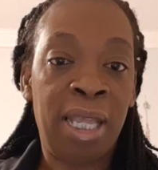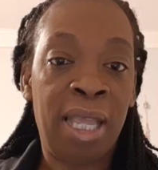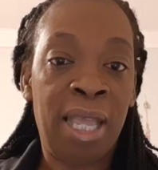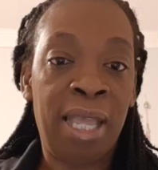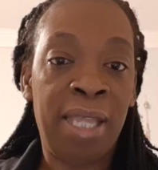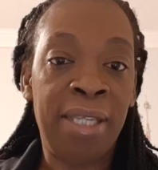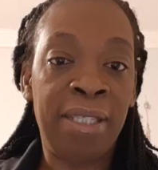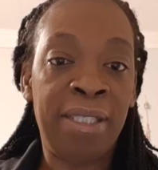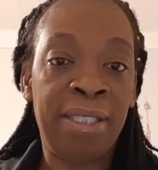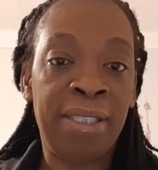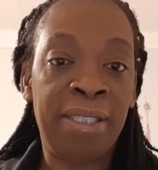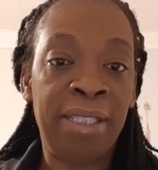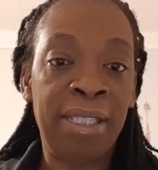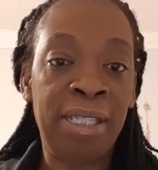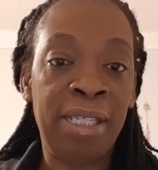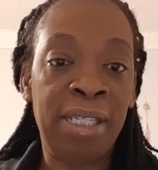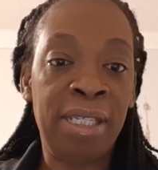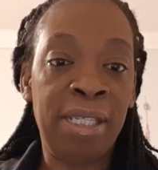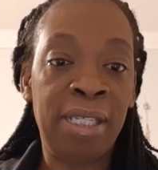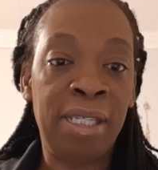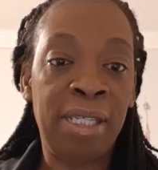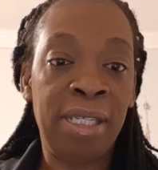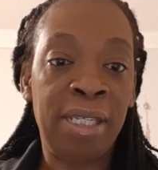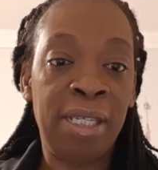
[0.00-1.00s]
and
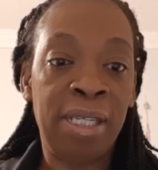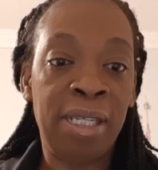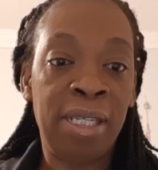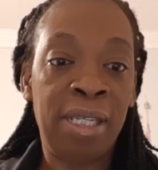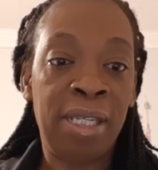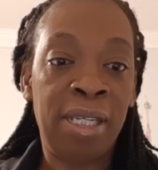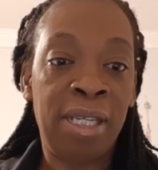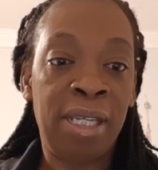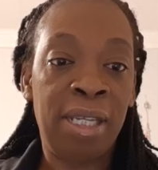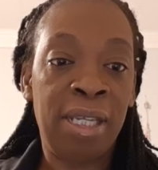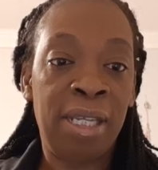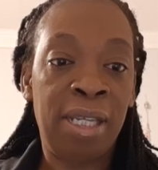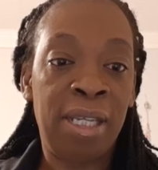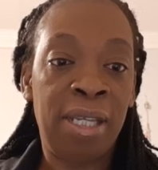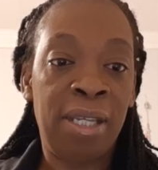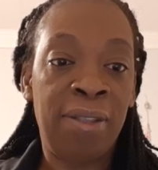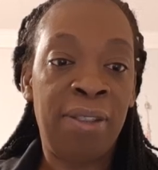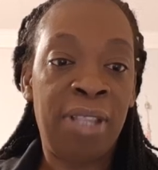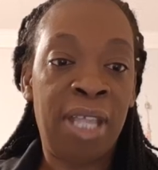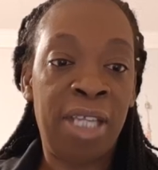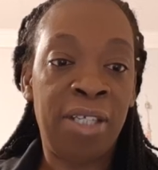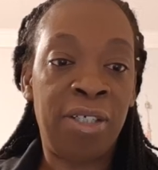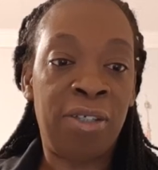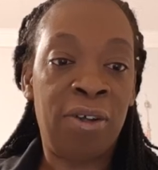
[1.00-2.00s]
see
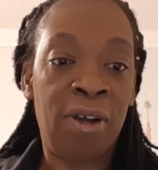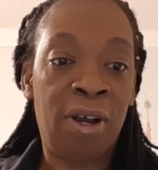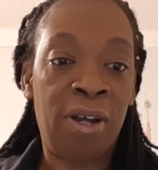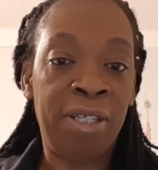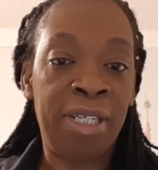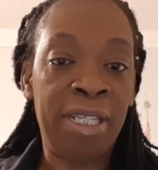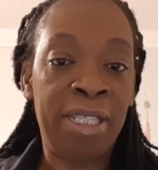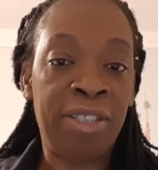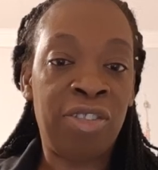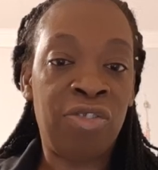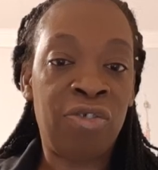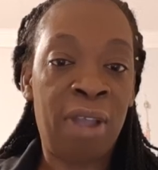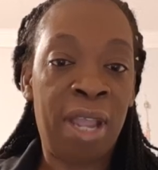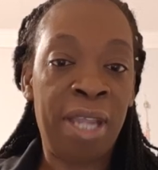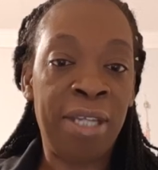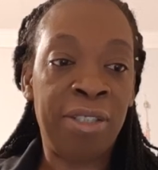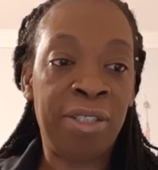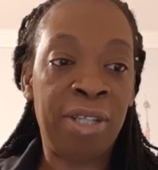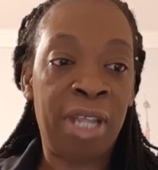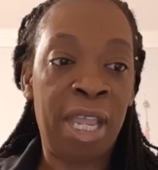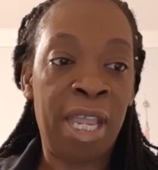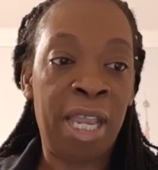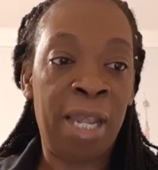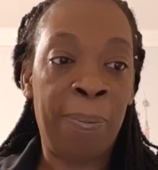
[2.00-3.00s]
that God is trying
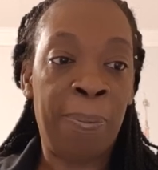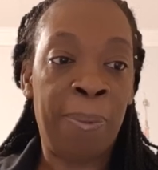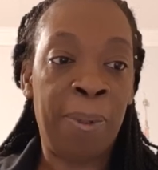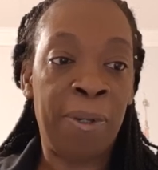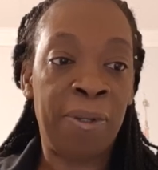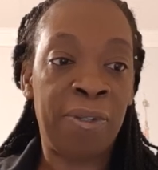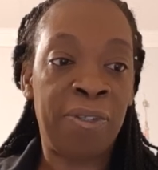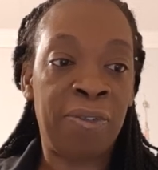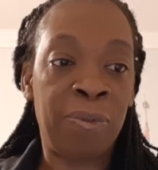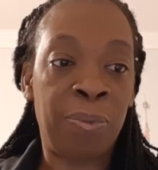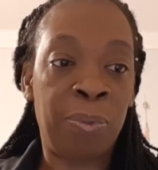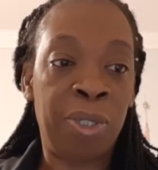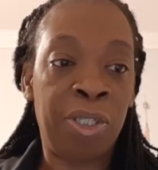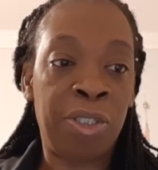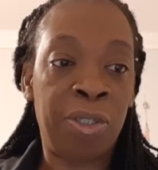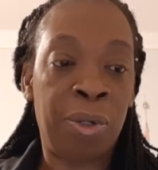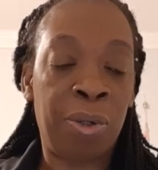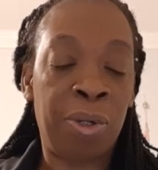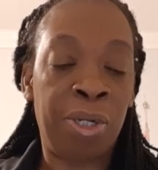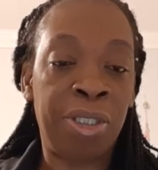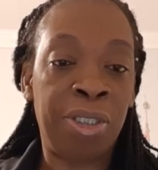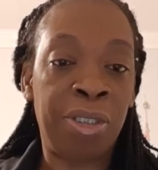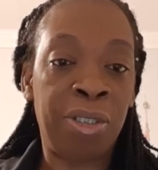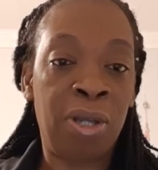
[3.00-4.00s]
to help us with
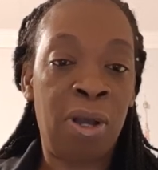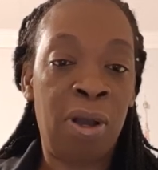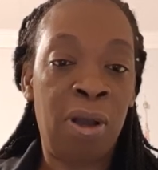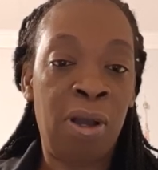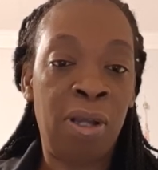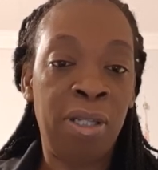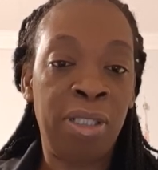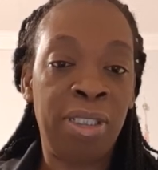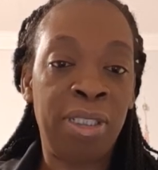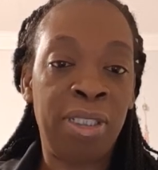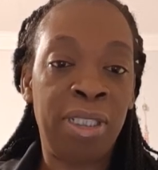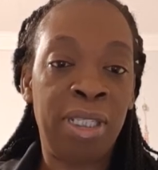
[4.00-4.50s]
our thought.